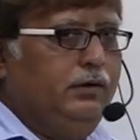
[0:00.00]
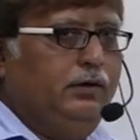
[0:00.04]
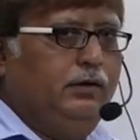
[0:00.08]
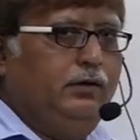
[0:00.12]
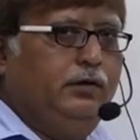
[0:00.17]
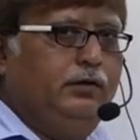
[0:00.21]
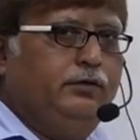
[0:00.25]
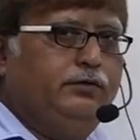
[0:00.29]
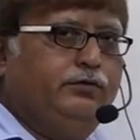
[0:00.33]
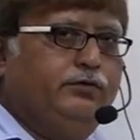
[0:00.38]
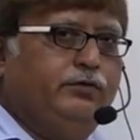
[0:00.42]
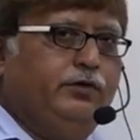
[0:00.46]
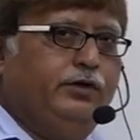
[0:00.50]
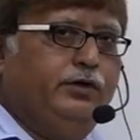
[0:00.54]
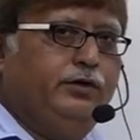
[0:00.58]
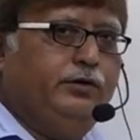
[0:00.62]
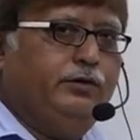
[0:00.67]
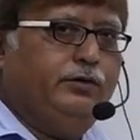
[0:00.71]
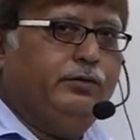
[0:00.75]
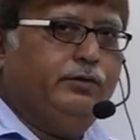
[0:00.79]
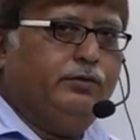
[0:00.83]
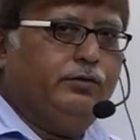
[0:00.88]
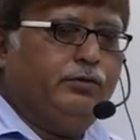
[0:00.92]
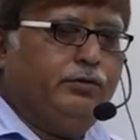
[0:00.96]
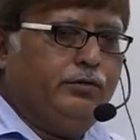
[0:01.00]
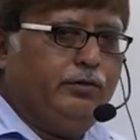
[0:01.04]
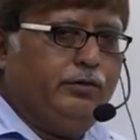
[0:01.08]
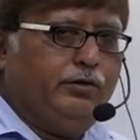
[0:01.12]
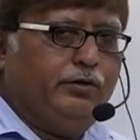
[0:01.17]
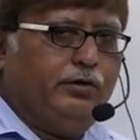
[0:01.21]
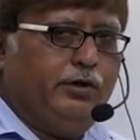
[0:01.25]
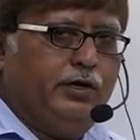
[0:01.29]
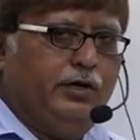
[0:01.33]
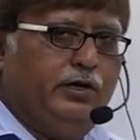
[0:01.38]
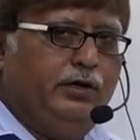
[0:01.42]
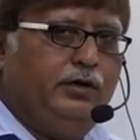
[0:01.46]
Does it
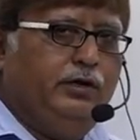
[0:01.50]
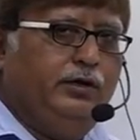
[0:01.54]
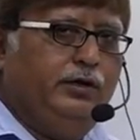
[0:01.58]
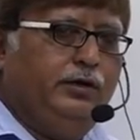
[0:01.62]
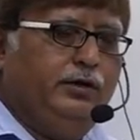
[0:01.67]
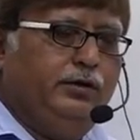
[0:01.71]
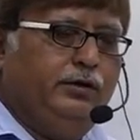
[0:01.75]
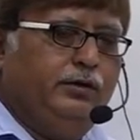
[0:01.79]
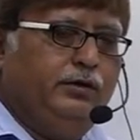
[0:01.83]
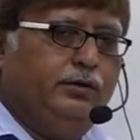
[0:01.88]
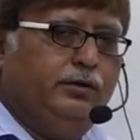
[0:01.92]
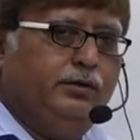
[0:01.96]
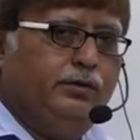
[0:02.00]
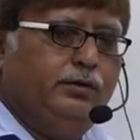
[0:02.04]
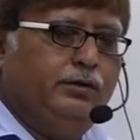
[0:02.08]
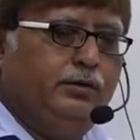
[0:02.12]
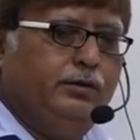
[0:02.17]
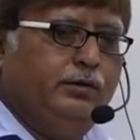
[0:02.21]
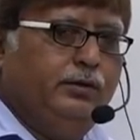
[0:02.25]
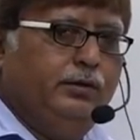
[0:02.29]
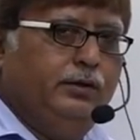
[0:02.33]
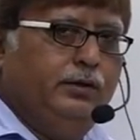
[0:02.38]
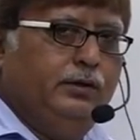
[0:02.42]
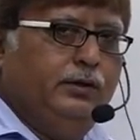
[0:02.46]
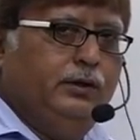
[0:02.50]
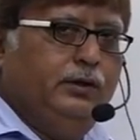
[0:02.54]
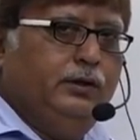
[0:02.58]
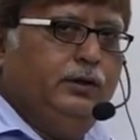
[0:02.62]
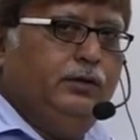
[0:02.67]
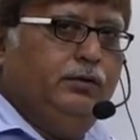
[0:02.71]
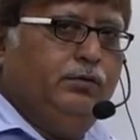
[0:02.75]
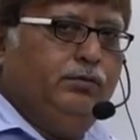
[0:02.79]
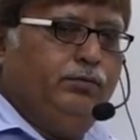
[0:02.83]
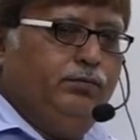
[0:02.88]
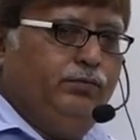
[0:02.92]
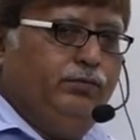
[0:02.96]
tally
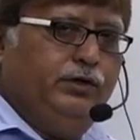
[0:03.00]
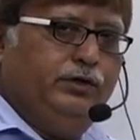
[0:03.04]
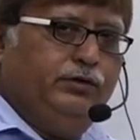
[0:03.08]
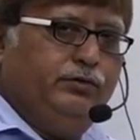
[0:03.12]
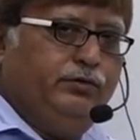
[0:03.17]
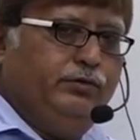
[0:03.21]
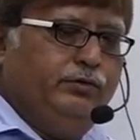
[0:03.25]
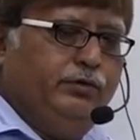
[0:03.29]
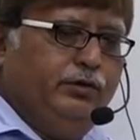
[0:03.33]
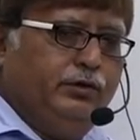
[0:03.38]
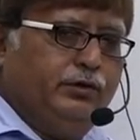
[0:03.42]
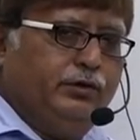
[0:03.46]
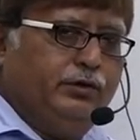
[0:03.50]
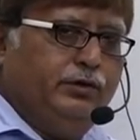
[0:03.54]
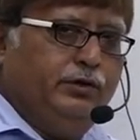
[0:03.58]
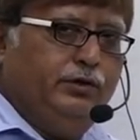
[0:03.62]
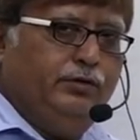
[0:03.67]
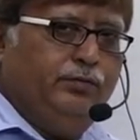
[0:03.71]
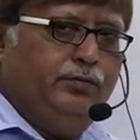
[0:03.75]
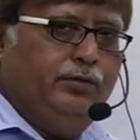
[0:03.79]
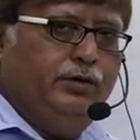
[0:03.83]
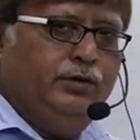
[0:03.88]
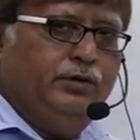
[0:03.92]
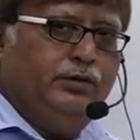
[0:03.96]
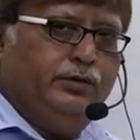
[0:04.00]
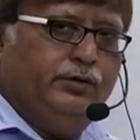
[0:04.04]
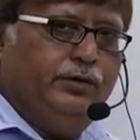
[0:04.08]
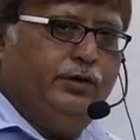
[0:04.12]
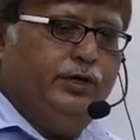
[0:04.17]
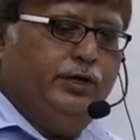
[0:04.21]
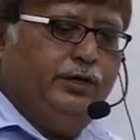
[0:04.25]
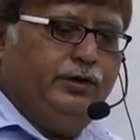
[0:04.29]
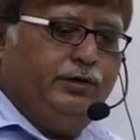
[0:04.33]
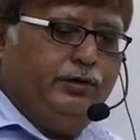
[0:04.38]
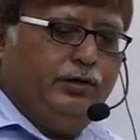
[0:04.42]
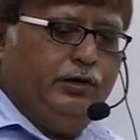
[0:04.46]
with the given
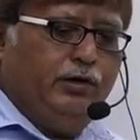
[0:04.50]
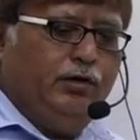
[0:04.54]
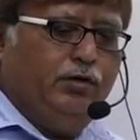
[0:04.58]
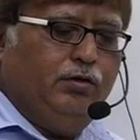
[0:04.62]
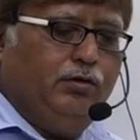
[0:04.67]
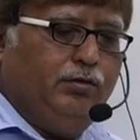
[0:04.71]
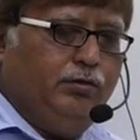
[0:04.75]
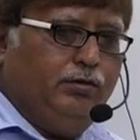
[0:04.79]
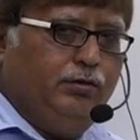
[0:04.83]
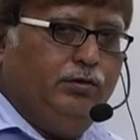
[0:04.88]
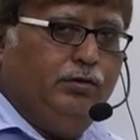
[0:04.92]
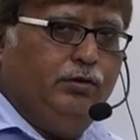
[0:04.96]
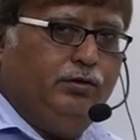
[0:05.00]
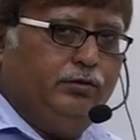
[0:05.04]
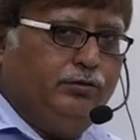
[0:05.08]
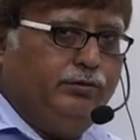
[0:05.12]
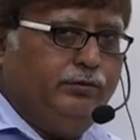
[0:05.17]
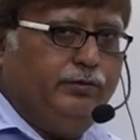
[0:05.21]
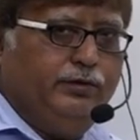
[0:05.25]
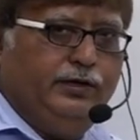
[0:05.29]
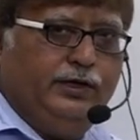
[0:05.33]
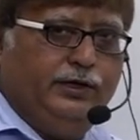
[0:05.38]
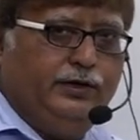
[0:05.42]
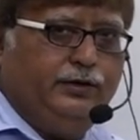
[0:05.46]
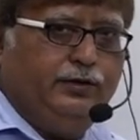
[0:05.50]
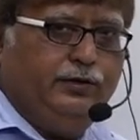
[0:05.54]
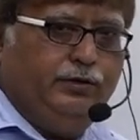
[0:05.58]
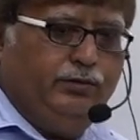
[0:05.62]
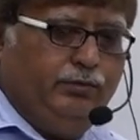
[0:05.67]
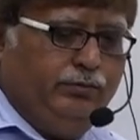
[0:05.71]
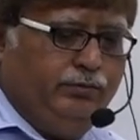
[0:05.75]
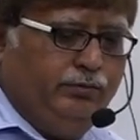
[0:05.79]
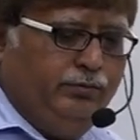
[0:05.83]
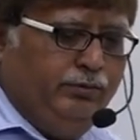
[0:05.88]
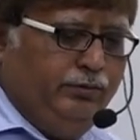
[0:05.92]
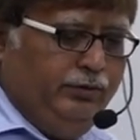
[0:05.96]
data or not? That
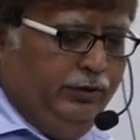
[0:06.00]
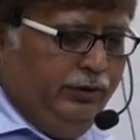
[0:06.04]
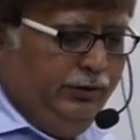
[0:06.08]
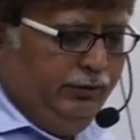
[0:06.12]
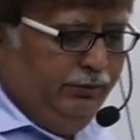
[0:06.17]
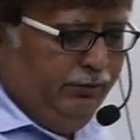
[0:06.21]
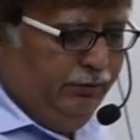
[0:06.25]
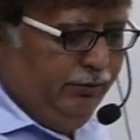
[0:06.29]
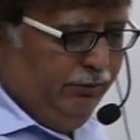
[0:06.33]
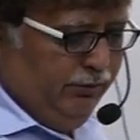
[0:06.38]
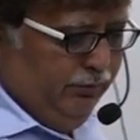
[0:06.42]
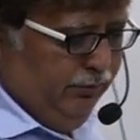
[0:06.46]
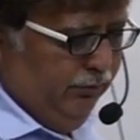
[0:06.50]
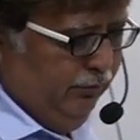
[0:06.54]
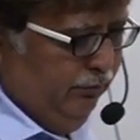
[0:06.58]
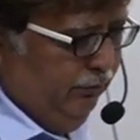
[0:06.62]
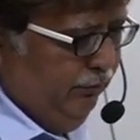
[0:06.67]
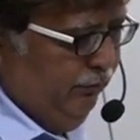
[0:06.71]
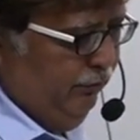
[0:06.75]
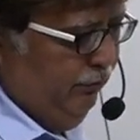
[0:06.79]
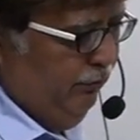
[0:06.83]
you need to